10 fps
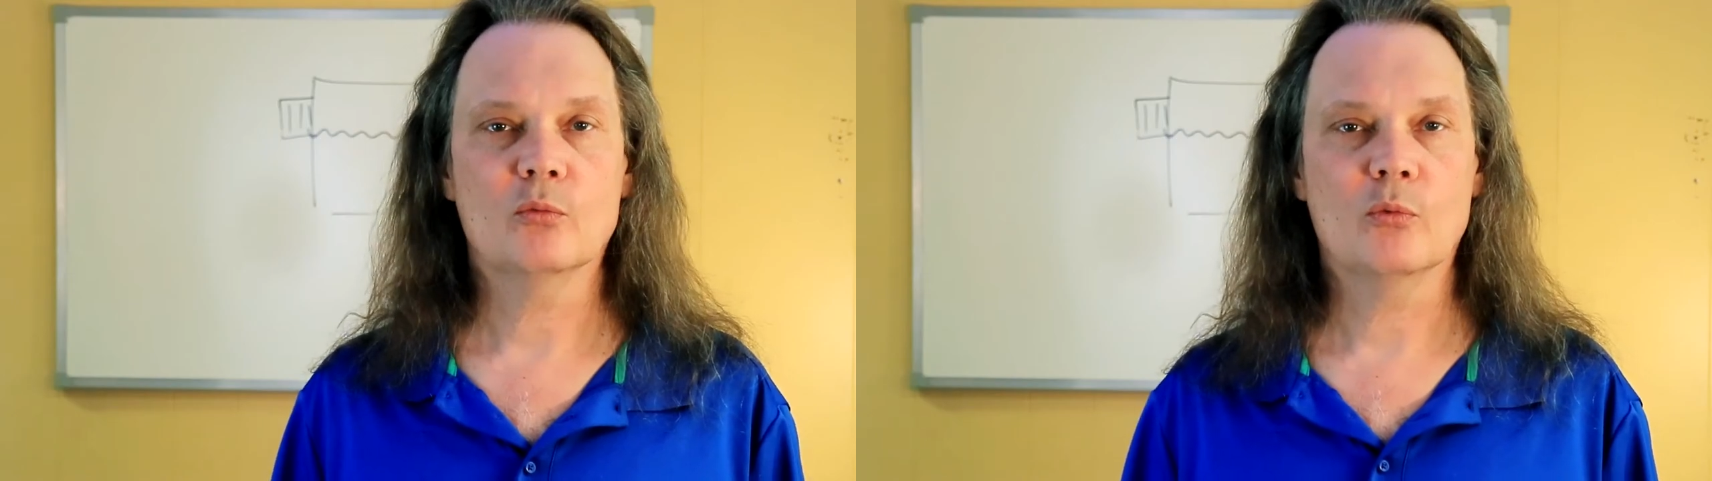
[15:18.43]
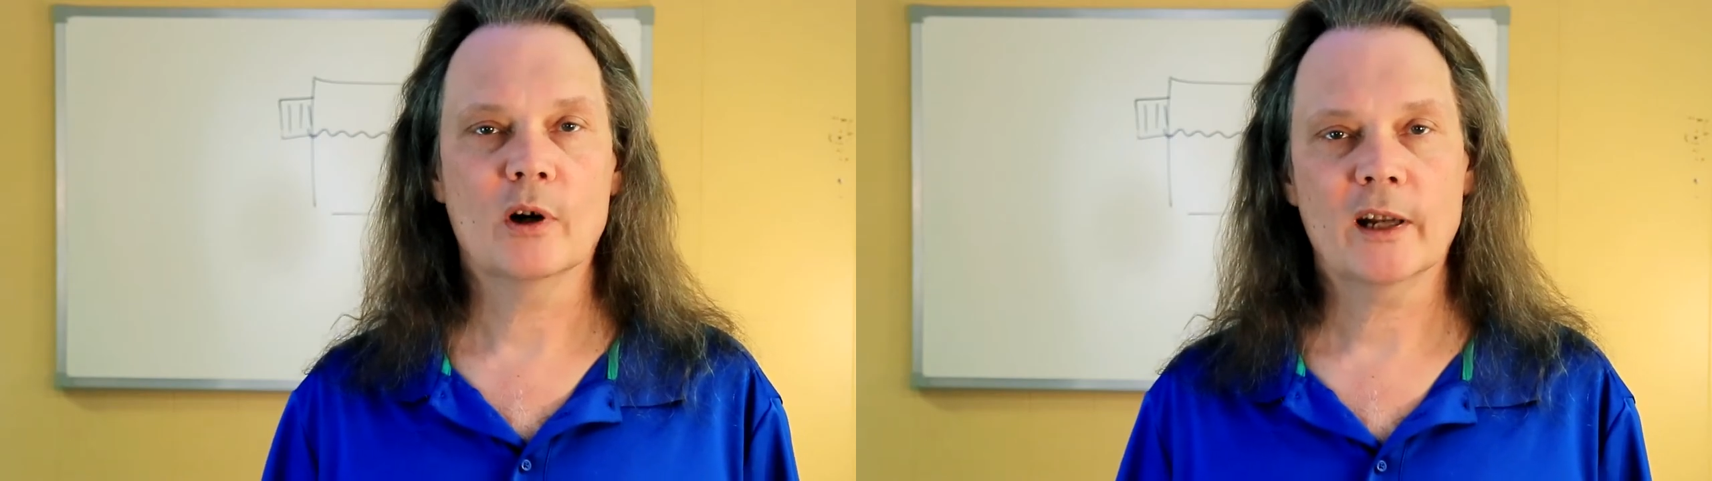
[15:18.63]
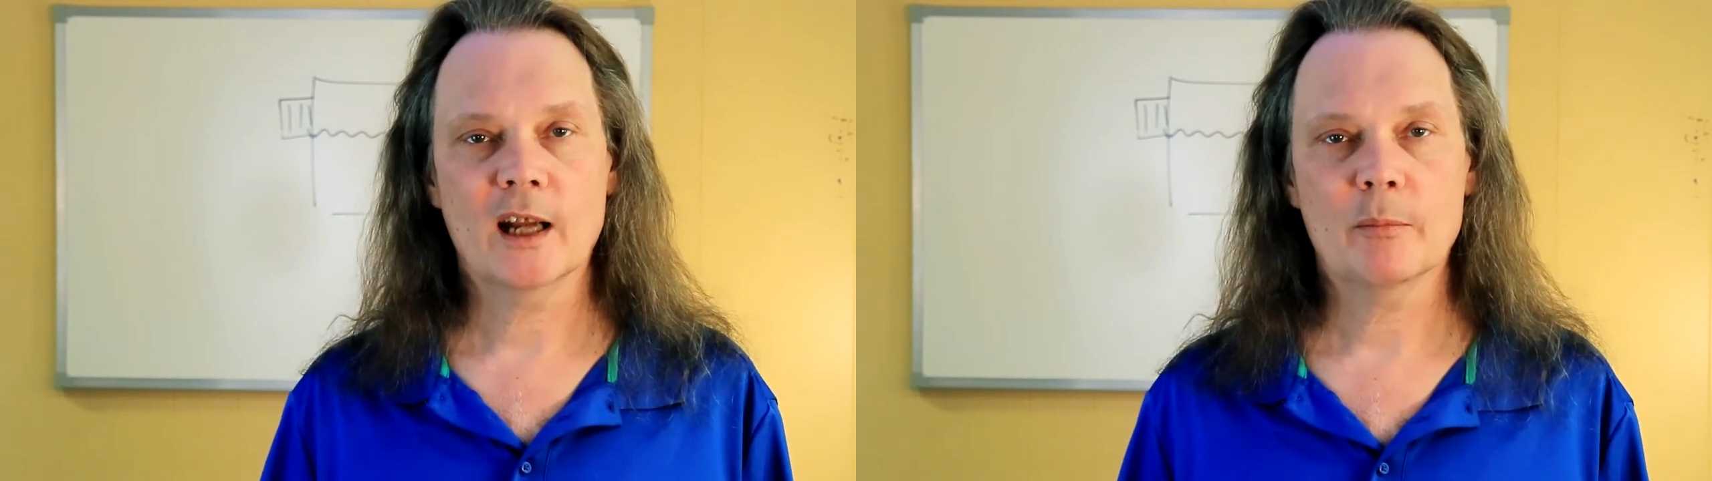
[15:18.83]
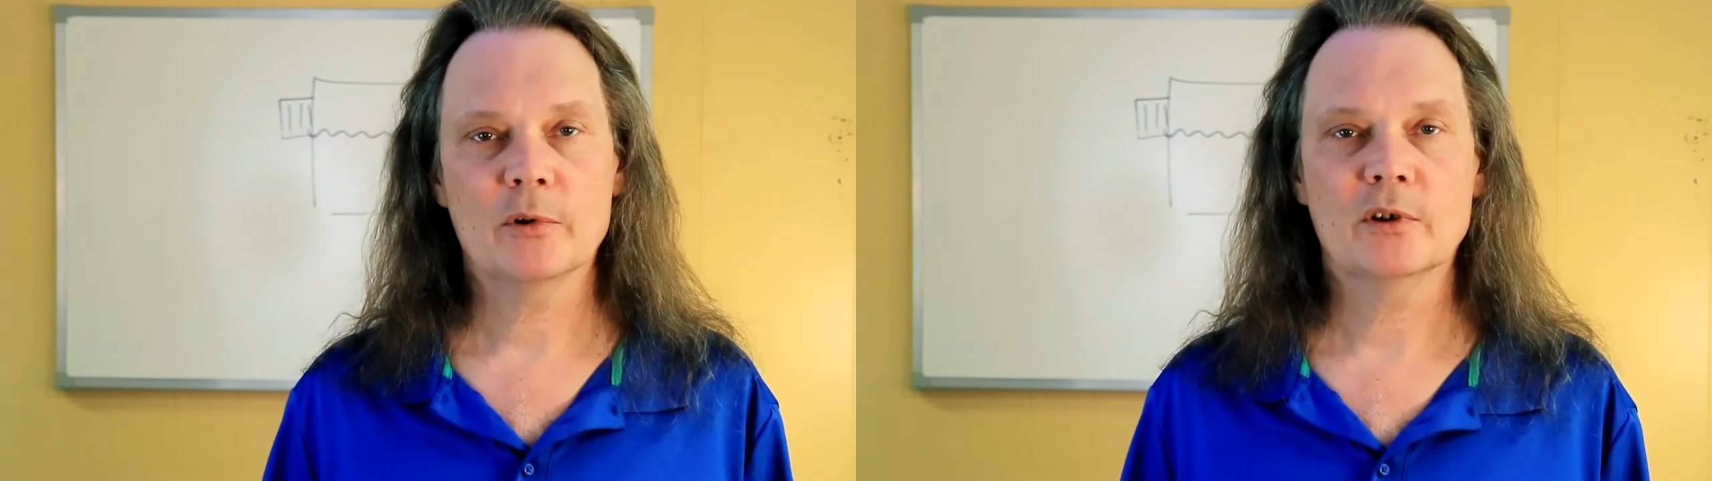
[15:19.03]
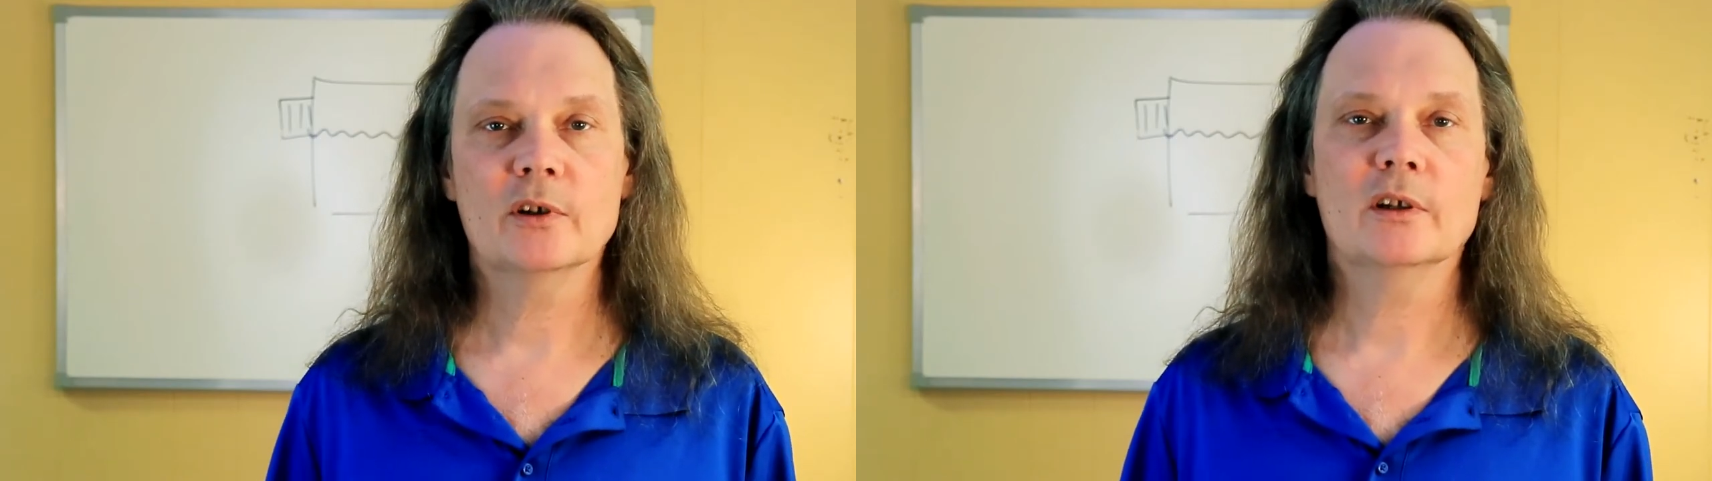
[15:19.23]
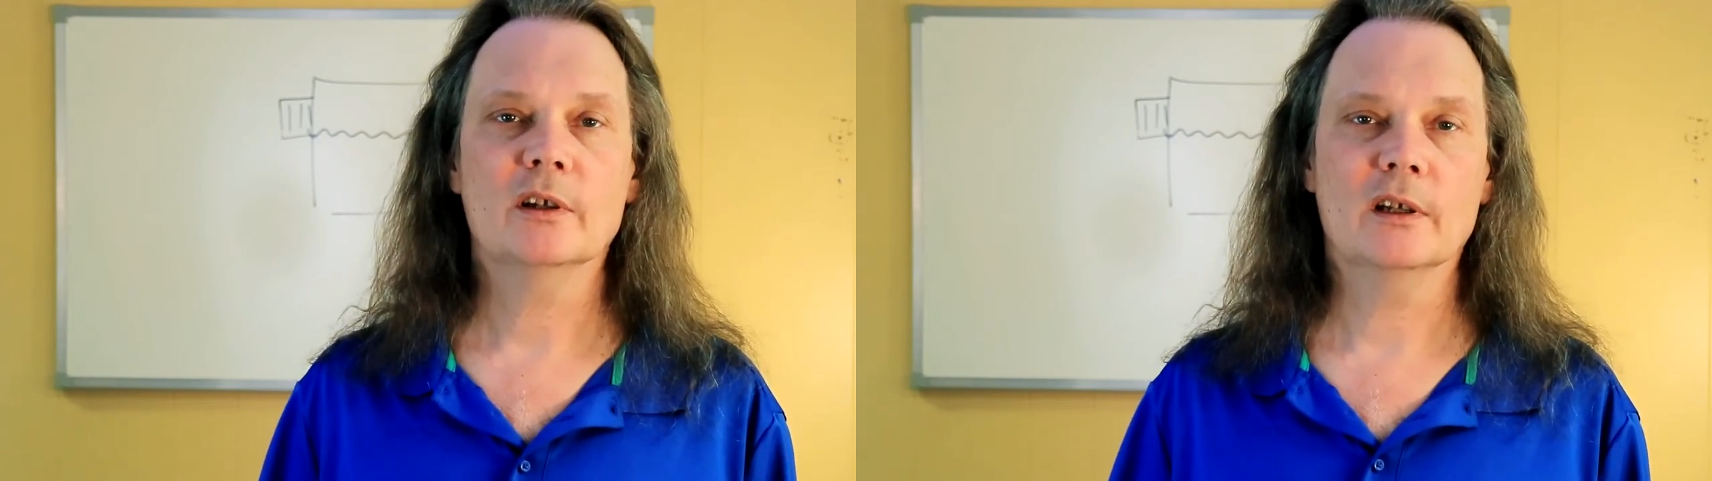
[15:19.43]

what happened